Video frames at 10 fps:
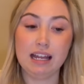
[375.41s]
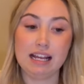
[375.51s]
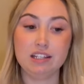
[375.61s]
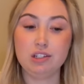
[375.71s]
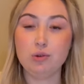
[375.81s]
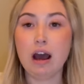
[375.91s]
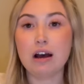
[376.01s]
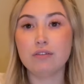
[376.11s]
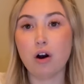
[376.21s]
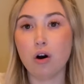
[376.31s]
is to
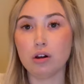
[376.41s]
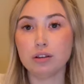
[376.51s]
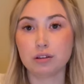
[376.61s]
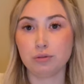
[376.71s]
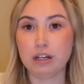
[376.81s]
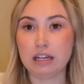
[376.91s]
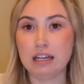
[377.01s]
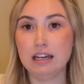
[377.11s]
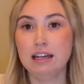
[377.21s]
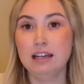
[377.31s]
have all
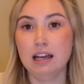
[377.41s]
three